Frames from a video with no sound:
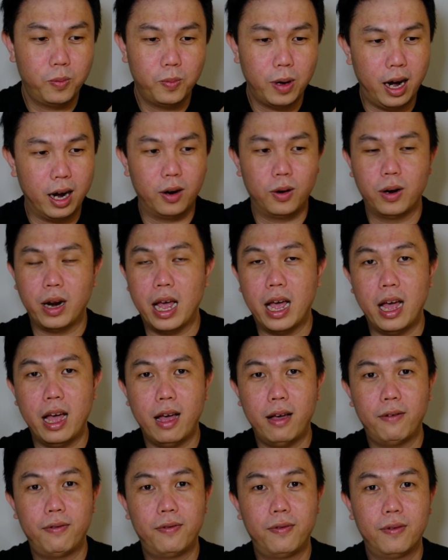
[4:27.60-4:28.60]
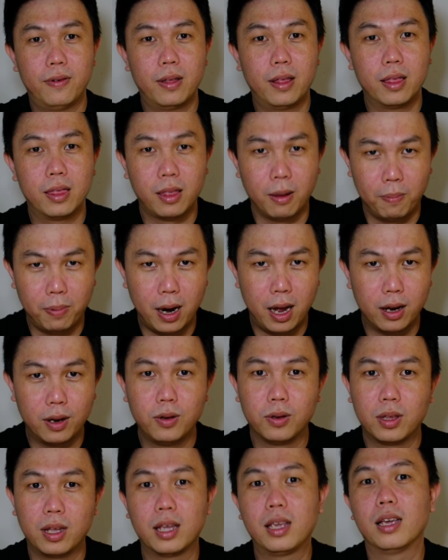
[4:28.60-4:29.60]
I don't have the
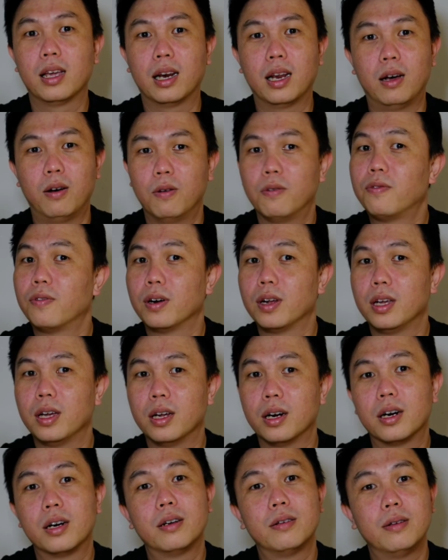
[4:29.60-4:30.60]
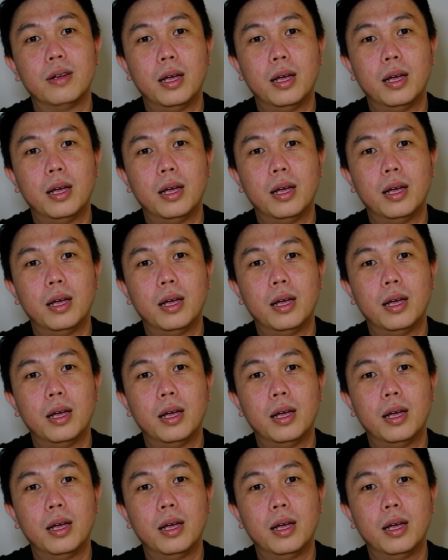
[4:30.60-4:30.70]
Blanco tequila over here,